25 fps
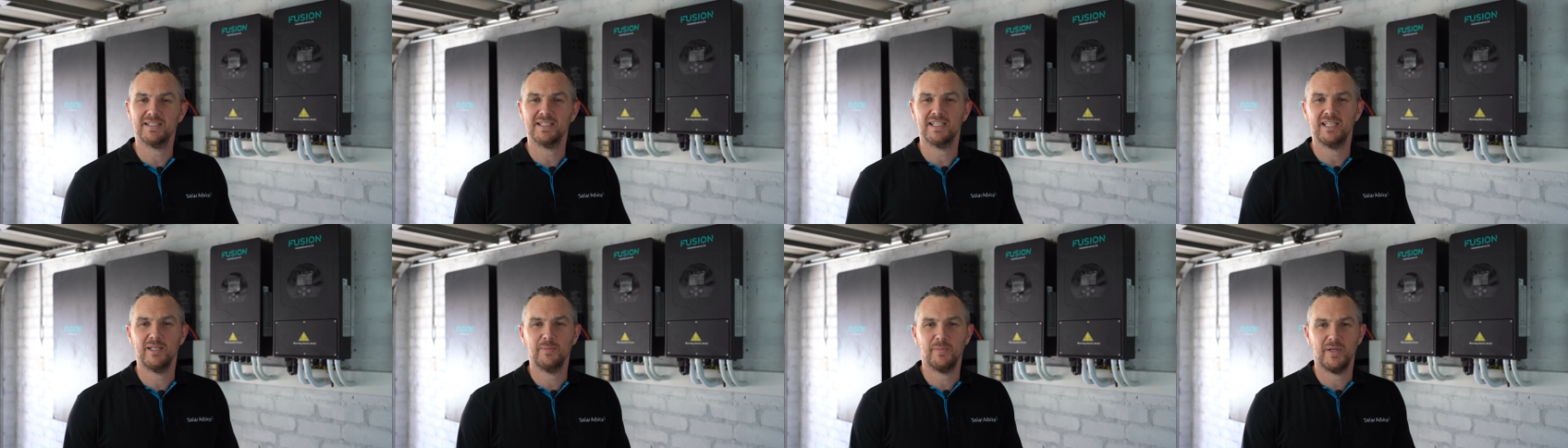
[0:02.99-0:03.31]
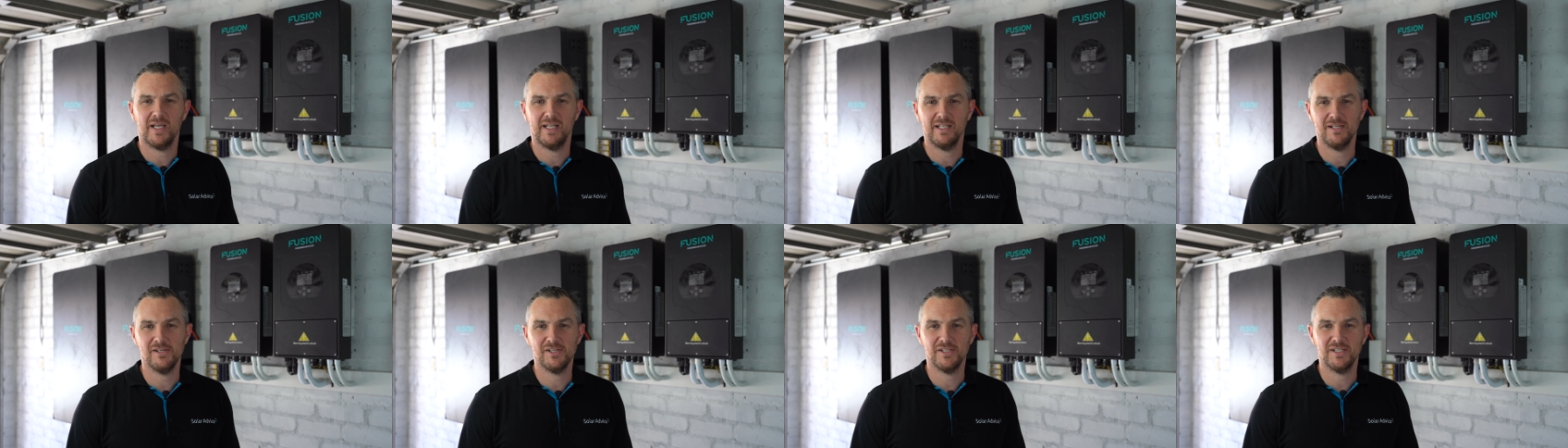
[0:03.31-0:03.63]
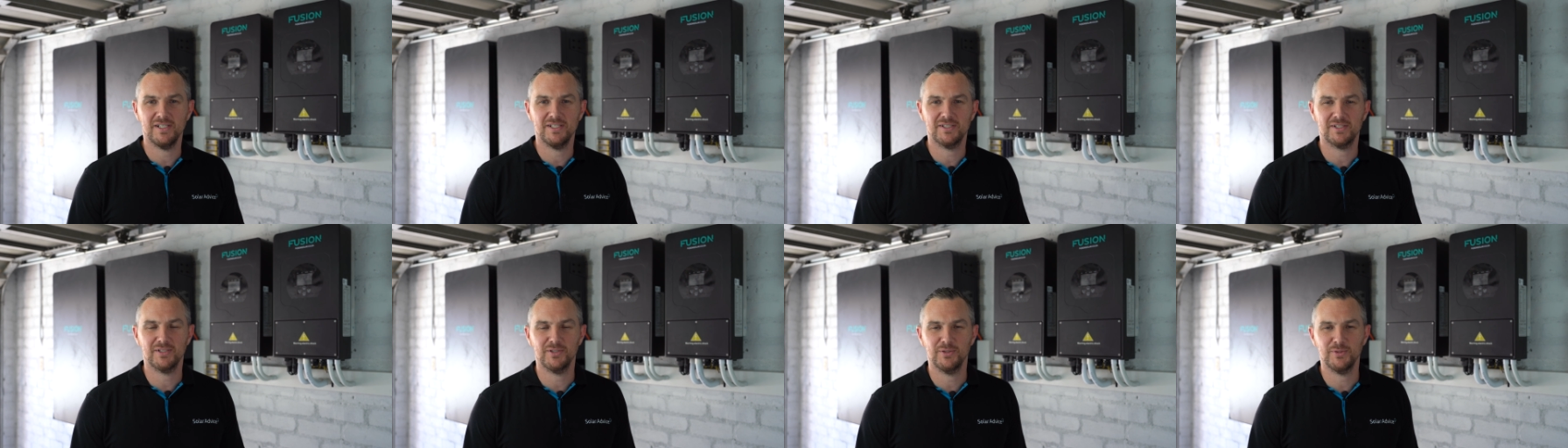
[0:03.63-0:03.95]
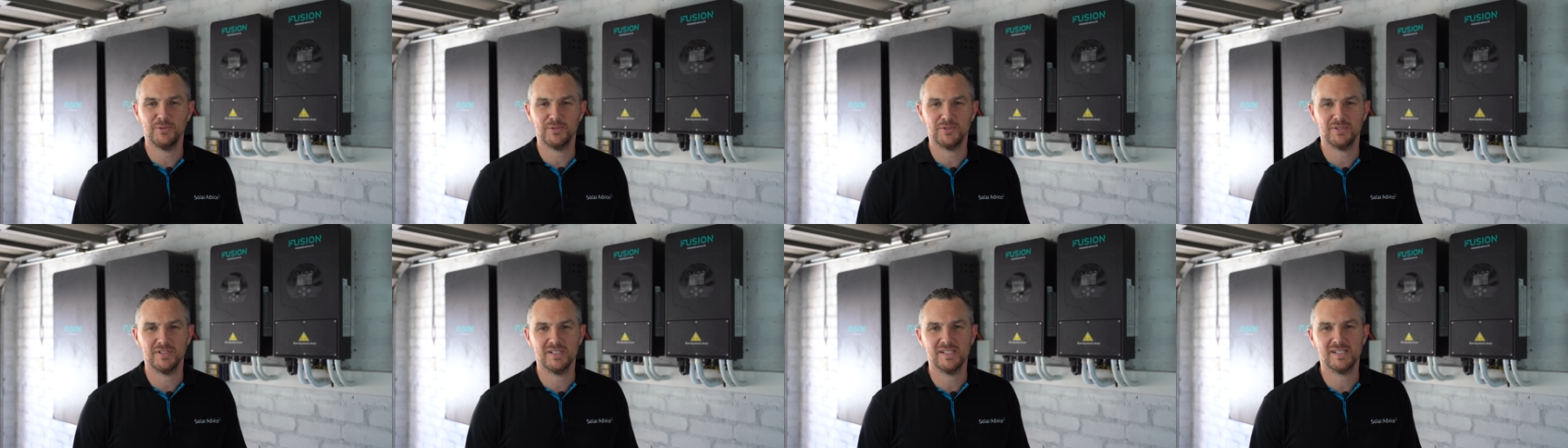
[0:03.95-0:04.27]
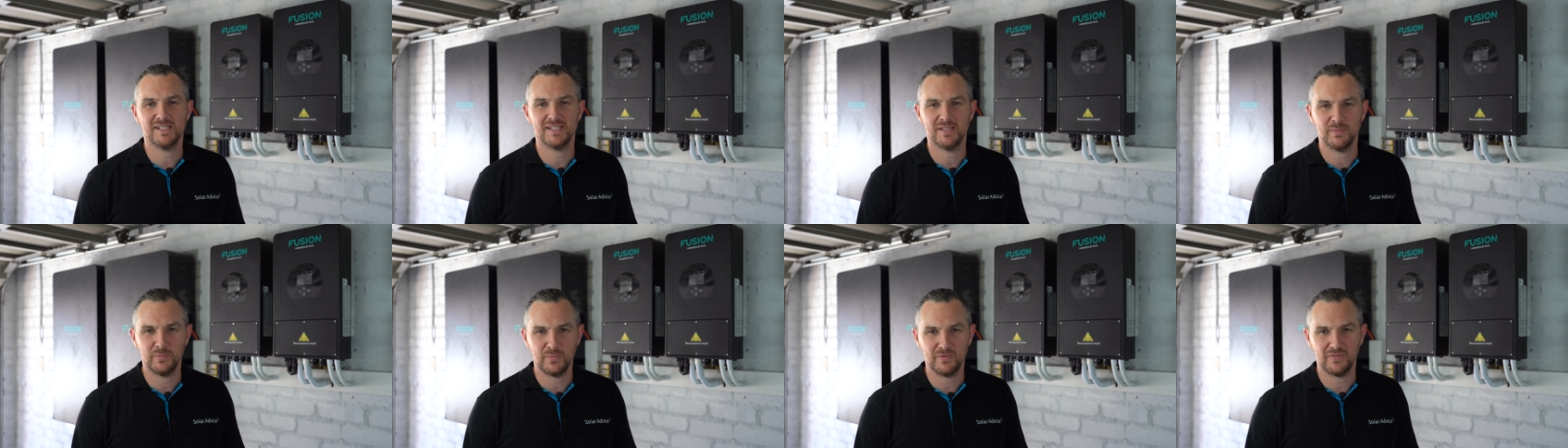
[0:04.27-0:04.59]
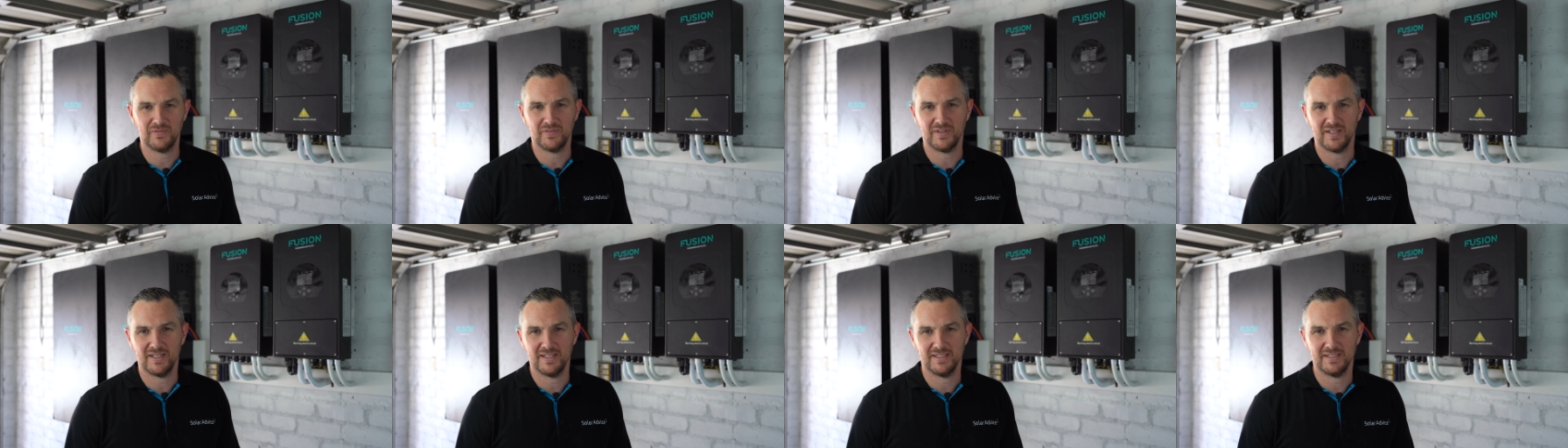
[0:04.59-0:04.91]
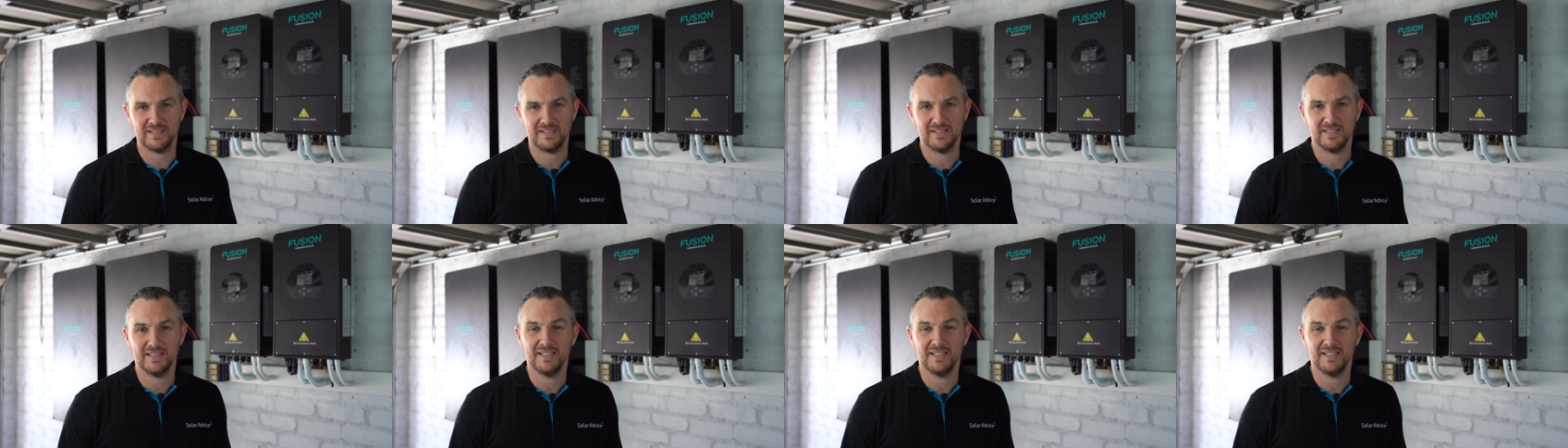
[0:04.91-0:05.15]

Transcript: to keep energy solutions simplified.